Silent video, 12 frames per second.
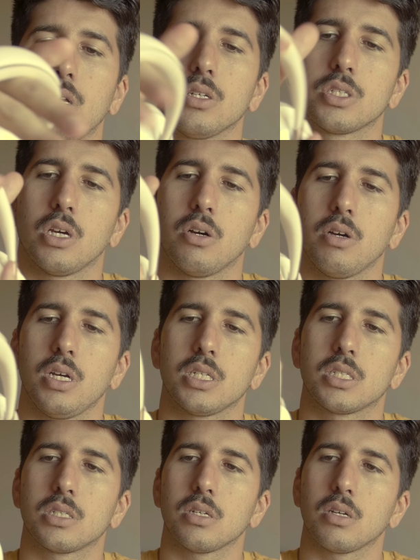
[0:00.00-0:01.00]
so
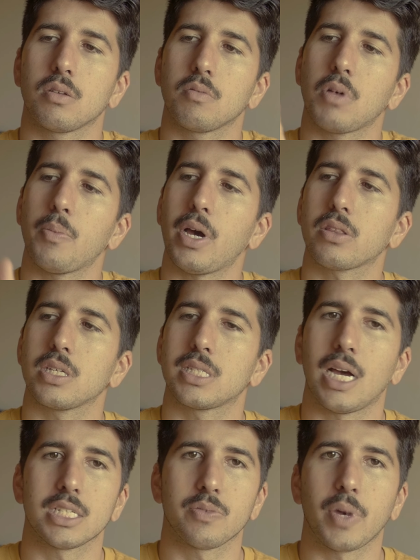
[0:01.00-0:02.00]
it's about the
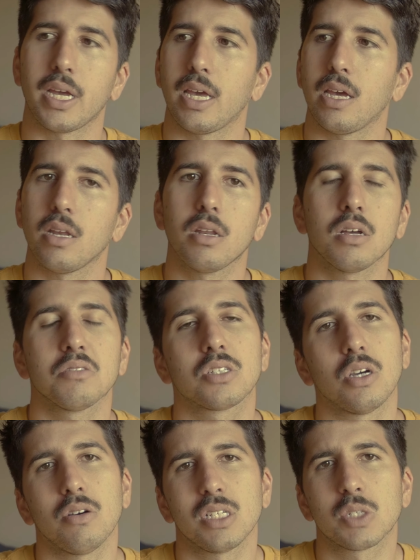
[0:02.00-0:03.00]
size of my hand.
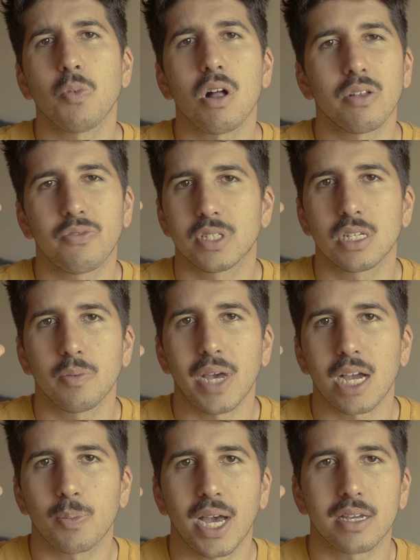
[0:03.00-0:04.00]
So it's small, it fits in a
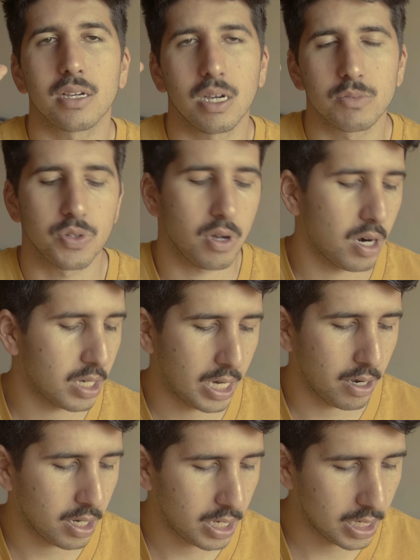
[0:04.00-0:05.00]
backpack, it comes with a hard
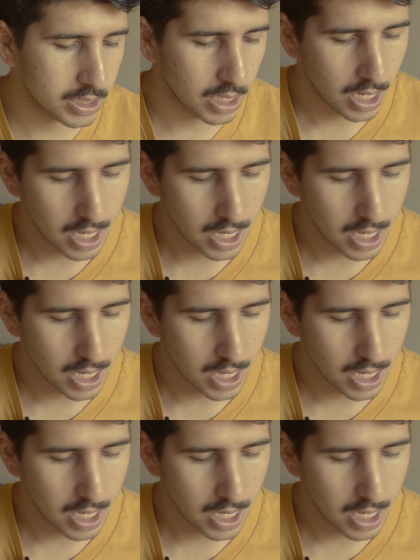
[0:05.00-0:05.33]
carrying case.